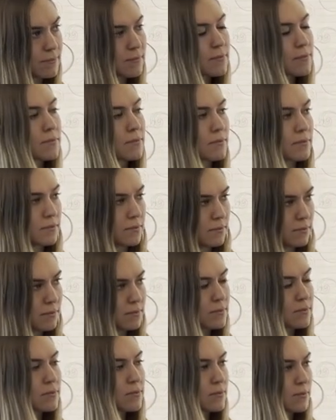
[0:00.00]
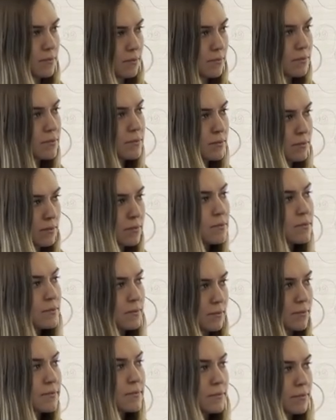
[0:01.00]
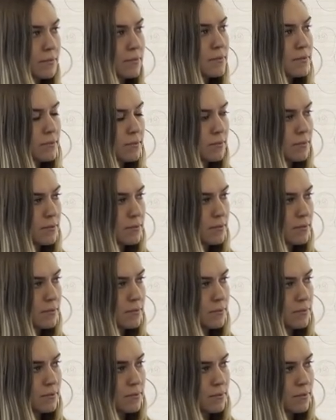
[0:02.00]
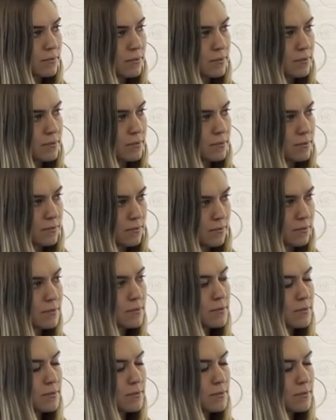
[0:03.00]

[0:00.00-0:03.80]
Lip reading: This person isn't speaking.